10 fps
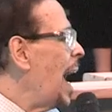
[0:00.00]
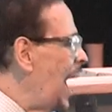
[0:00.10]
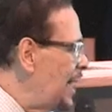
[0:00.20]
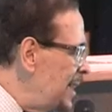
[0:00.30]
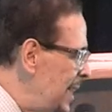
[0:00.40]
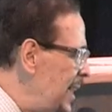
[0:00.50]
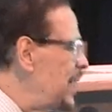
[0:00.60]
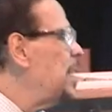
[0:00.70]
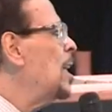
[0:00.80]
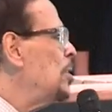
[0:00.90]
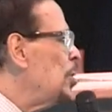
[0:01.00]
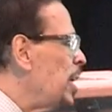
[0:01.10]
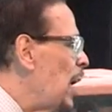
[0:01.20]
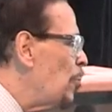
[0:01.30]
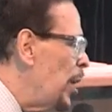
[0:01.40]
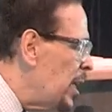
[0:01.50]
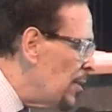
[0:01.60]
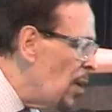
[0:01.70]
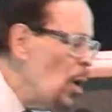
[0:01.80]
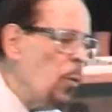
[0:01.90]
I need to get rid
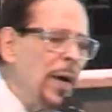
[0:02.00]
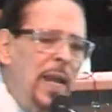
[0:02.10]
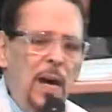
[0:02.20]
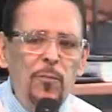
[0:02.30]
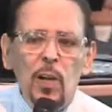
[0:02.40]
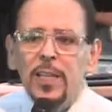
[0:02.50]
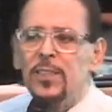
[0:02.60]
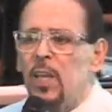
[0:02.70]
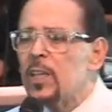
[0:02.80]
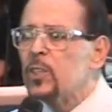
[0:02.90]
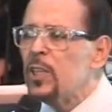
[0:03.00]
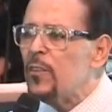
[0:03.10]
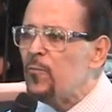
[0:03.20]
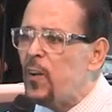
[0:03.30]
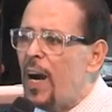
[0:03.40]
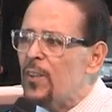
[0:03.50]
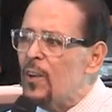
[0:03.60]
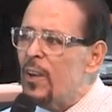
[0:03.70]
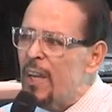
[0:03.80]
of, whatever addiction, Father,